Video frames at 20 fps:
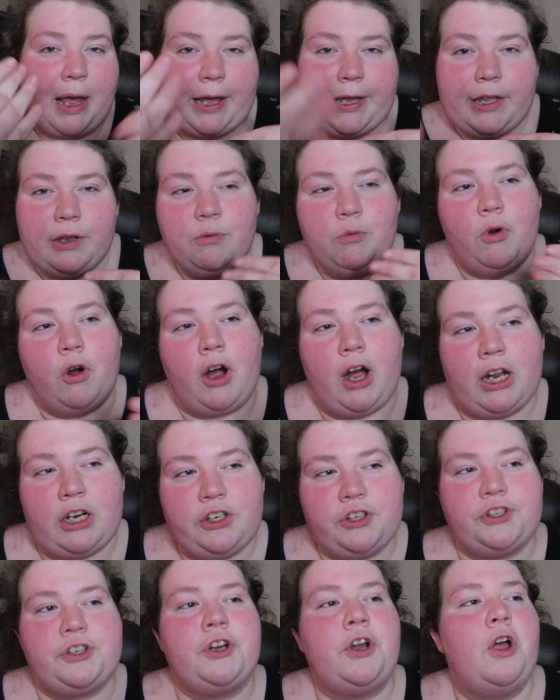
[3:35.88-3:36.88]
back and
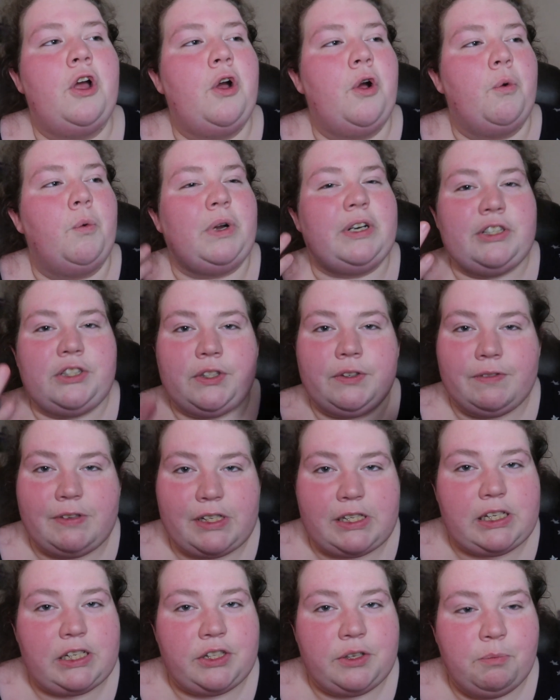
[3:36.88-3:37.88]
watch once you've
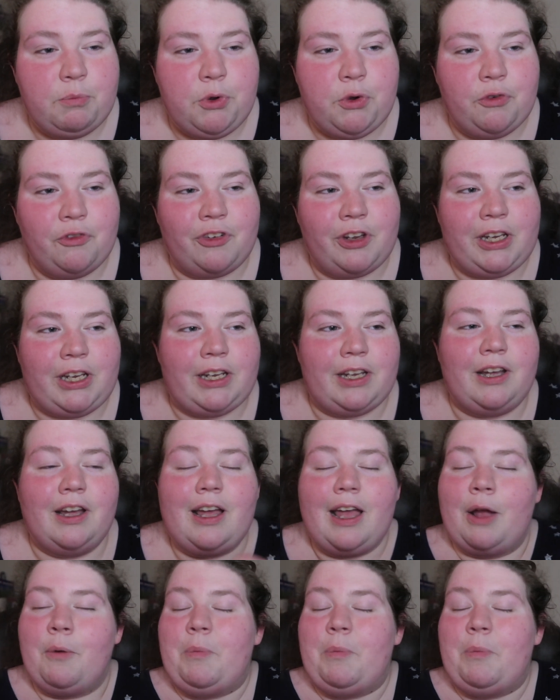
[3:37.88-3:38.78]
seen the movie